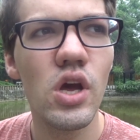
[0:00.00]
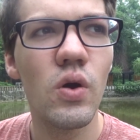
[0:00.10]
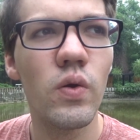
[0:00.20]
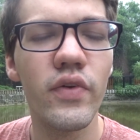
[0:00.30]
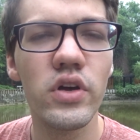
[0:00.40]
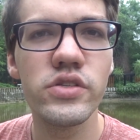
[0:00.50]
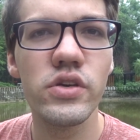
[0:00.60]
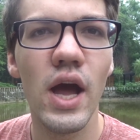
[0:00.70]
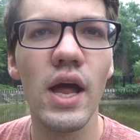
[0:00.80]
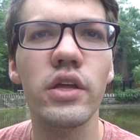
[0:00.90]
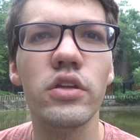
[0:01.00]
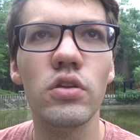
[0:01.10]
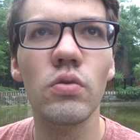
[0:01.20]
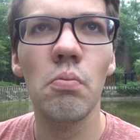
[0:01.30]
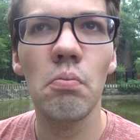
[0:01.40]
We've also got
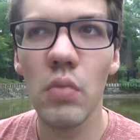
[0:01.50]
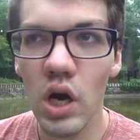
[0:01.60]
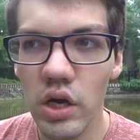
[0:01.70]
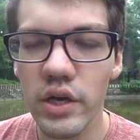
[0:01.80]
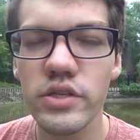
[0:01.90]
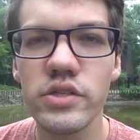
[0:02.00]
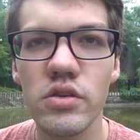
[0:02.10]
humongous,